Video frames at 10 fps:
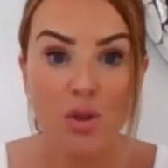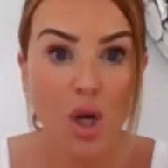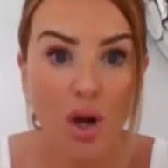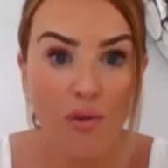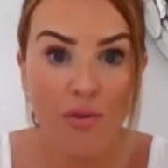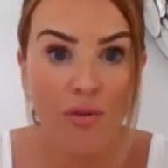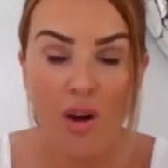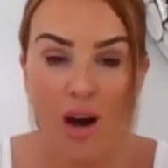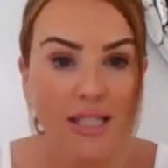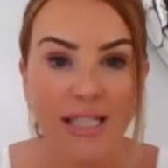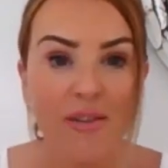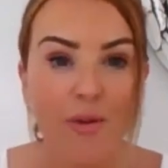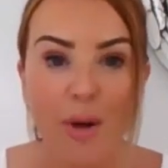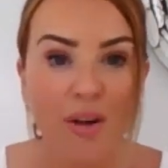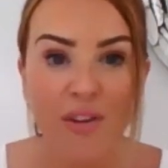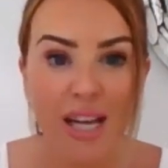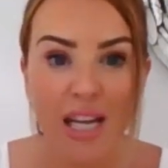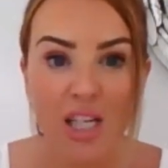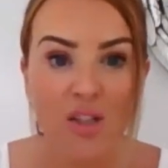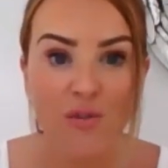Tough. I didn't have a perfect
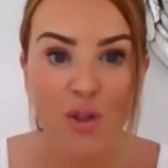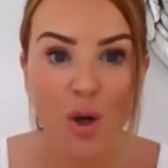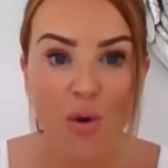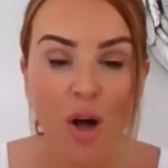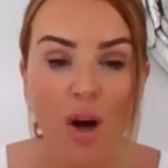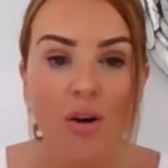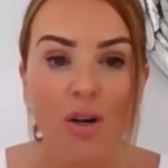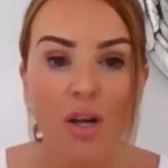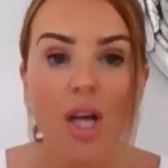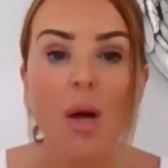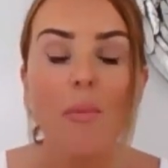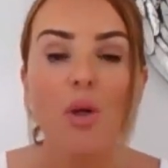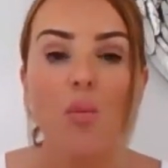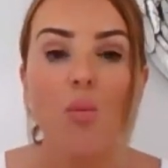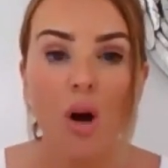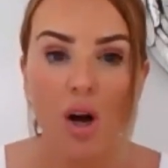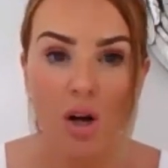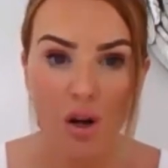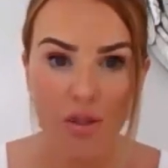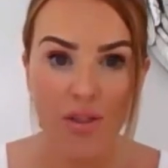connection for so long, but you
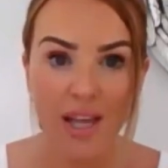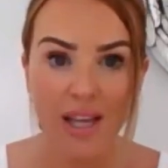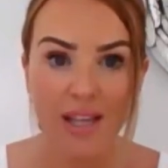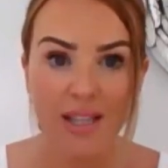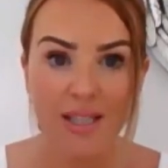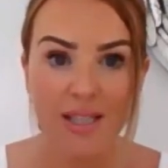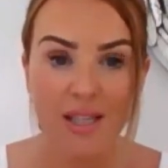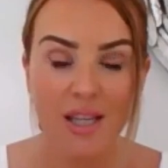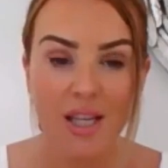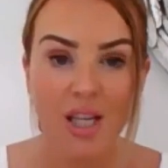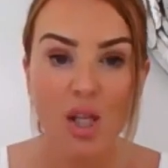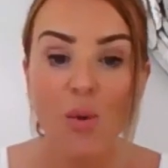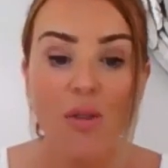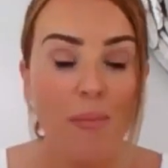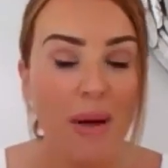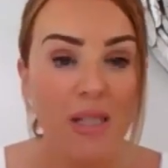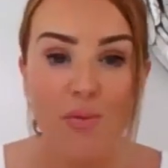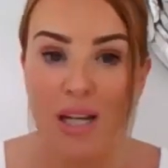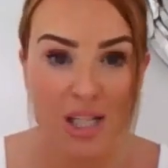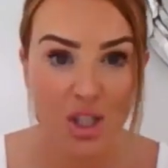work on things. You want the
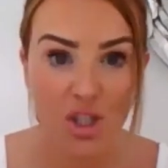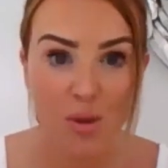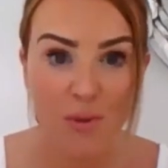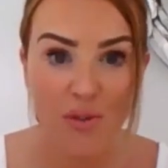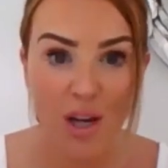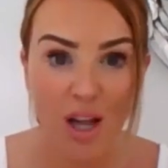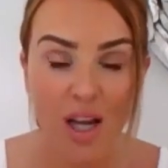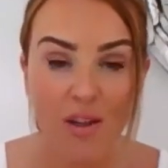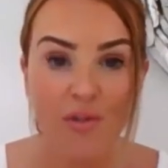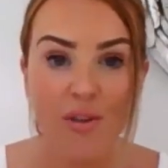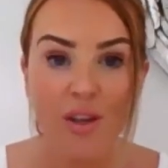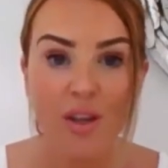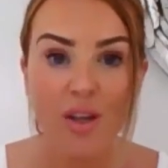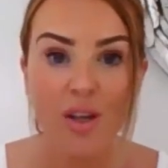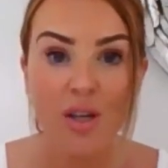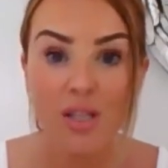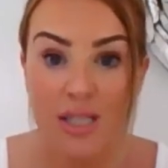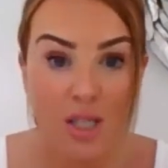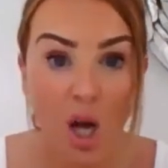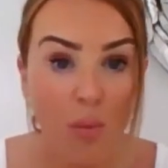best relationship of your life?
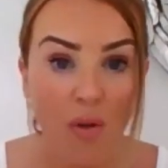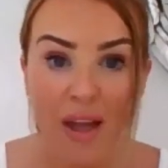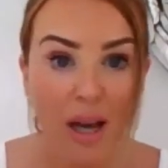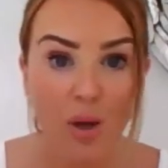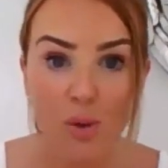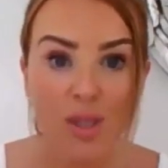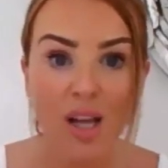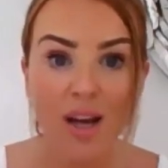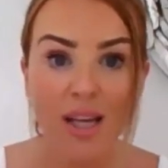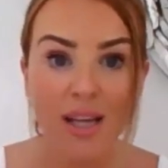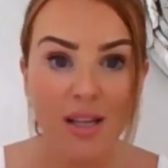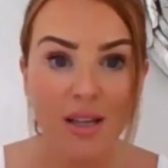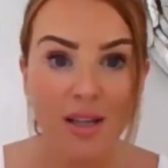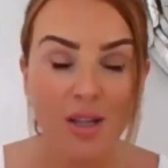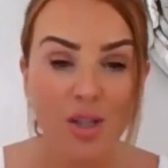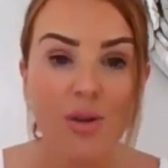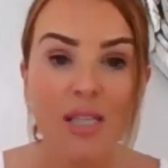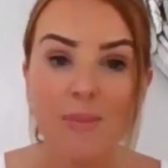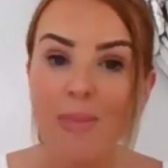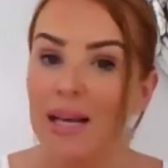Decide what that looks like. Don't
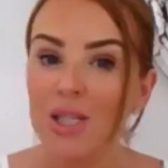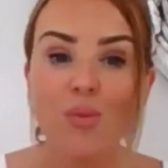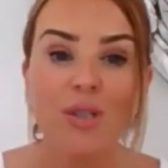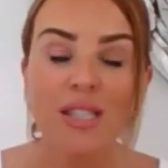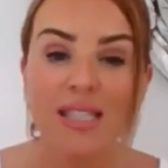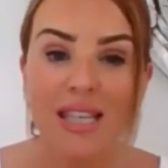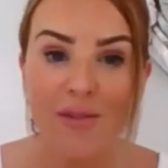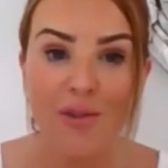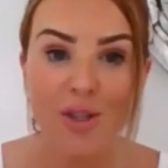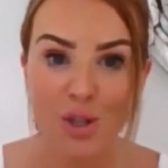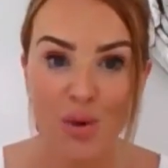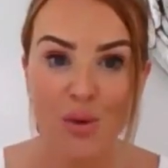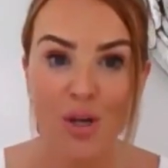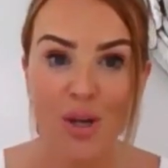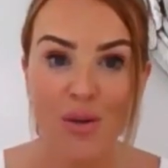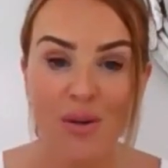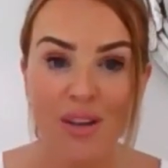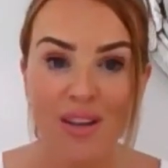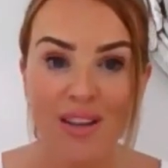expect someone to deliver it to you.